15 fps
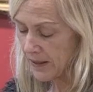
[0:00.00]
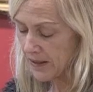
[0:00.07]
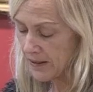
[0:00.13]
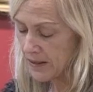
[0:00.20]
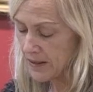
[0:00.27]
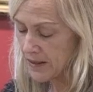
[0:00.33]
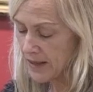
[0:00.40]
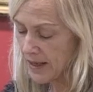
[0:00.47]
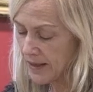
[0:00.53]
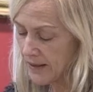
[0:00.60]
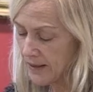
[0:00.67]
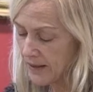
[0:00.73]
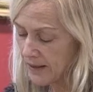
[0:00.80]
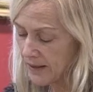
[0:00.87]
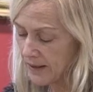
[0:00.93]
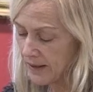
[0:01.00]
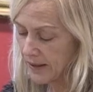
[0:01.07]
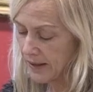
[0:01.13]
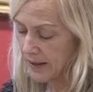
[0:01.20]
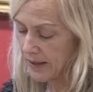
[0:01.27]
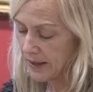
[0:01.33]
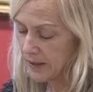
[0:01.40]
Instead,
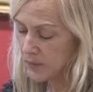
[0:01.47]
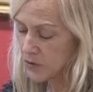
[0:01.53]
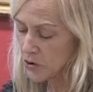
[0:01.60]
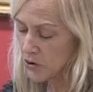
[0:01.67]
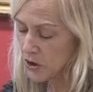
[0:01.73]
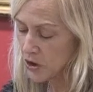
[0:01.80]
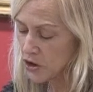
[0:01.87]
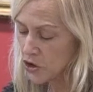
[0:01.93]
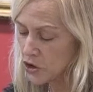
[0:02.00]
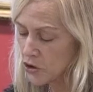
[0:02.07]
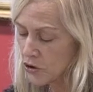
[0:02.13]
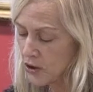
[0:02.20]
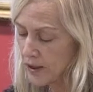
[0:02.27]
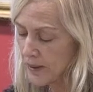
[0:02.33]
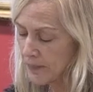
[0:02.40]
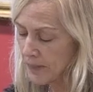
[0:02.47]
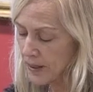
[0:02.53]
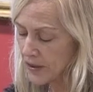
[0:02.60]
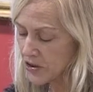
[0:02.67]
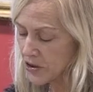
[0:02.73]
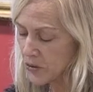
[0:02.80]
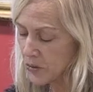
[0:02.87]
I am drawing the tree
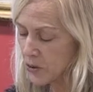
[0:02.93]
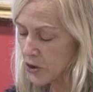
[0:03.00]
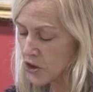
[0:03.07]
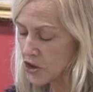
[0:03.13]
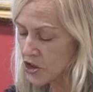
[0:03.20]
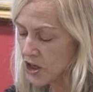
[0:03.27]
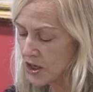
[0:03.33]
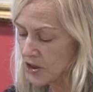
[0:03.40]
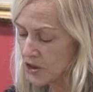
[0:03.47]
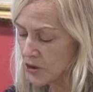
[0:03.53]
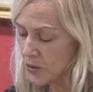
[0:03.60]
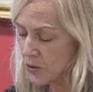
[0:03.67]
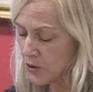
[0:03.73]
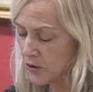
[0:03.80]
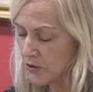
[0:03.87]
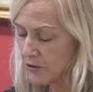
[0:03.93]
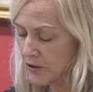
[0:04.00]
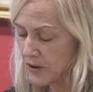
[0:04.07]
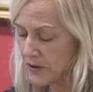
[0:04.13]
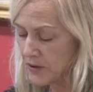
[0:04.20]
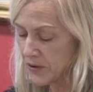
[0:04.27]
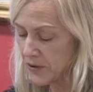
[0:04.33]
past the shed toward the
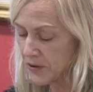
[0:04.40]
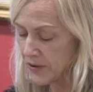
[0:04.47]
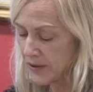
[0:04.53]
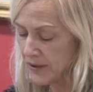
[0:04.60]
field.